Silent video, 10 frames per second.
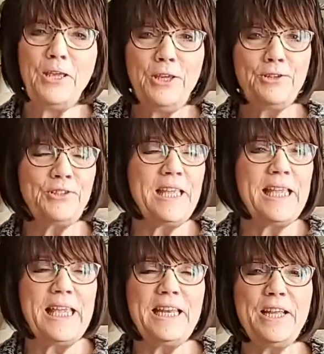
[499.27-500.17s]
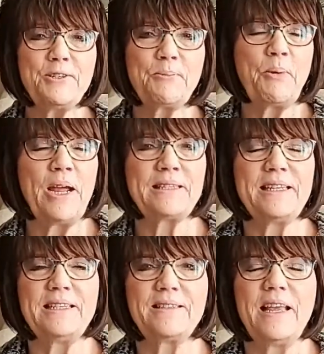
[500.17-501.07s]
You see, in his
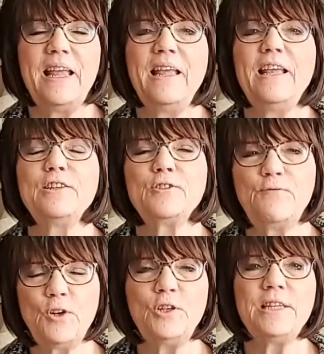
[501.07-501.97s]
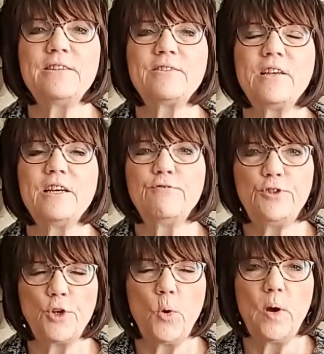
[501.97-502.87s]
presence is fullness of
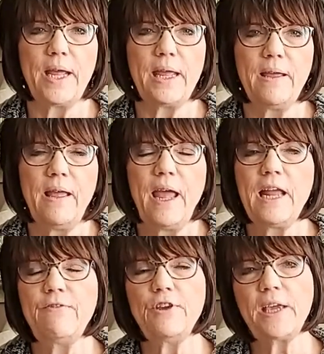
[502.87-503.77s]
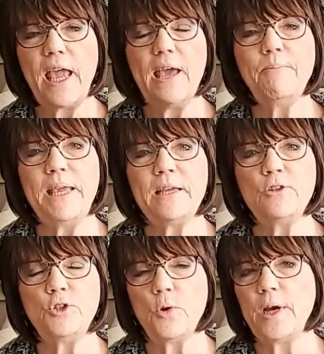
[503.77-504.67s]
joy. And if you can't be in
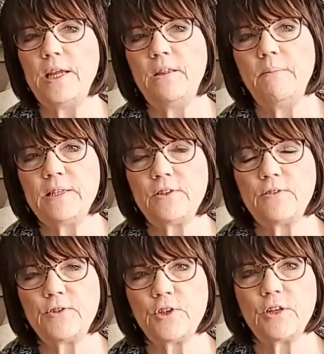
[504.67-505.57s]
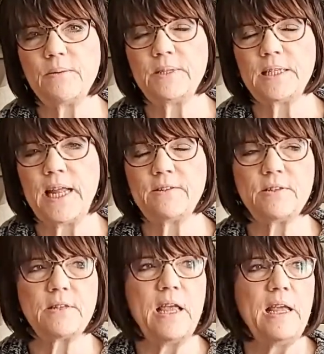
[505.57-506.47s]
joy in the midst of
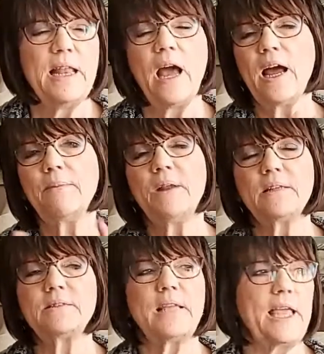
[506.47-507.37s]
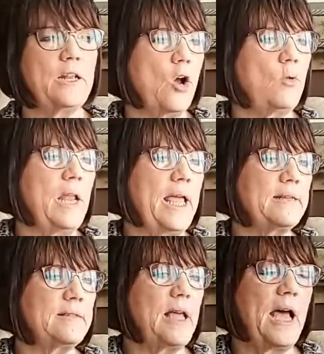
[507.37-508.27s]
circumstances, now I'm not saying, oh, lay
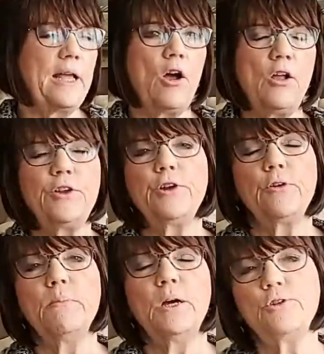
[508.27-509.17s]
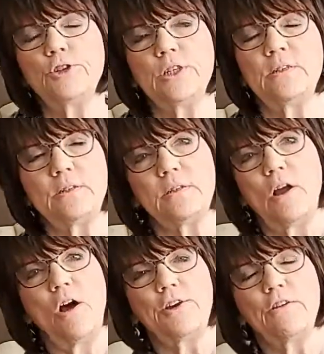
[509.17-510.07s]
aside all your emotions and
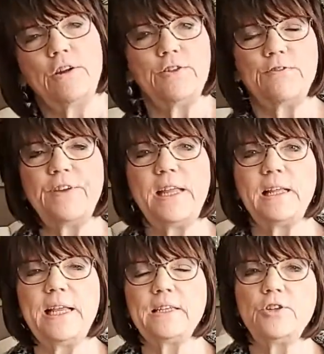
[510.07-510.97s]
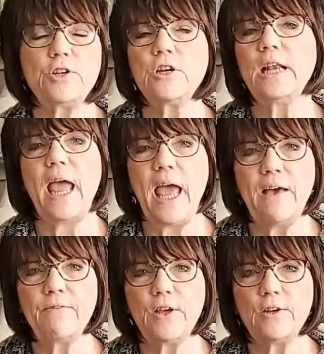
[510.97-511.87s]
all your other feelings. You're going to
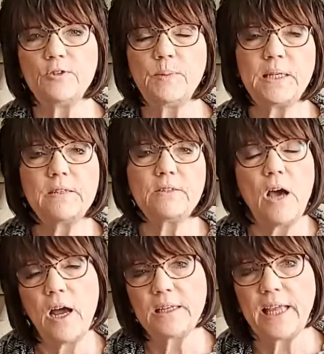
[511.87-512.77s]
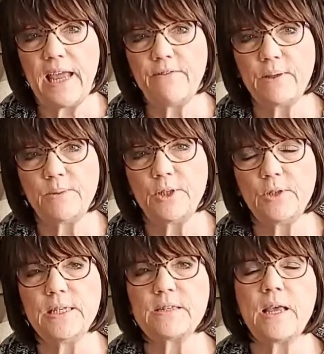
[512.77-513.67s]
have those because God gave them
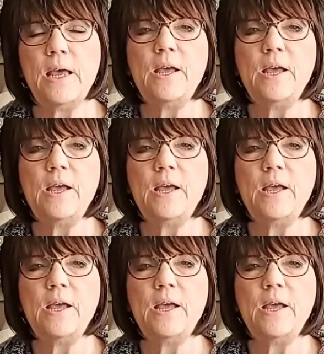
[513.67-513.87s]
to us.